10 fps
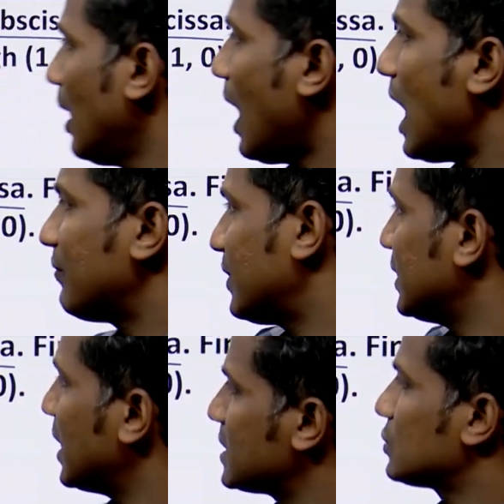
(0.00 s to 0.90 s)
After
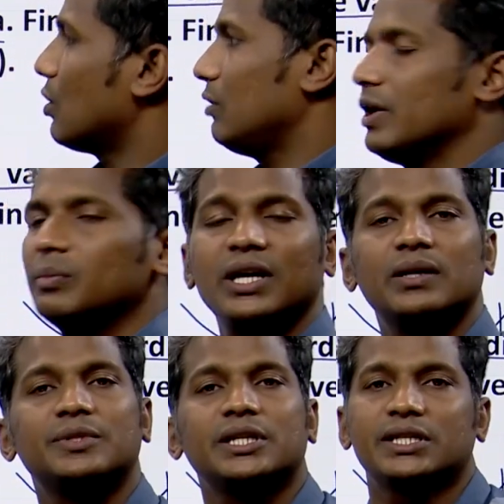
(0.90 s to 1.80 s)
that, solving
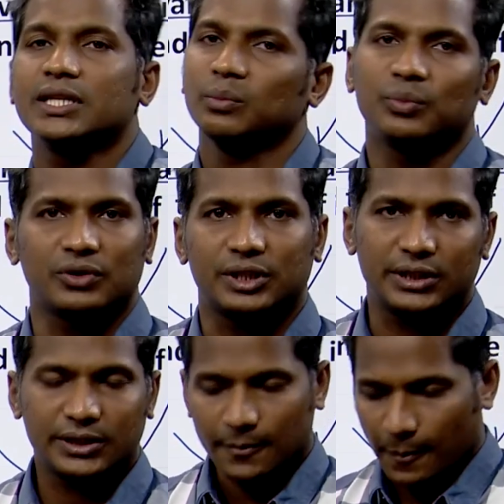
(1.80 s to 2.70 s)
becomes the same
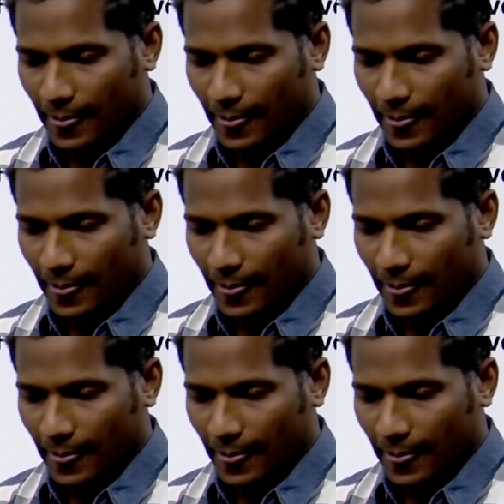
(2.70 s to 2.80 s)
process.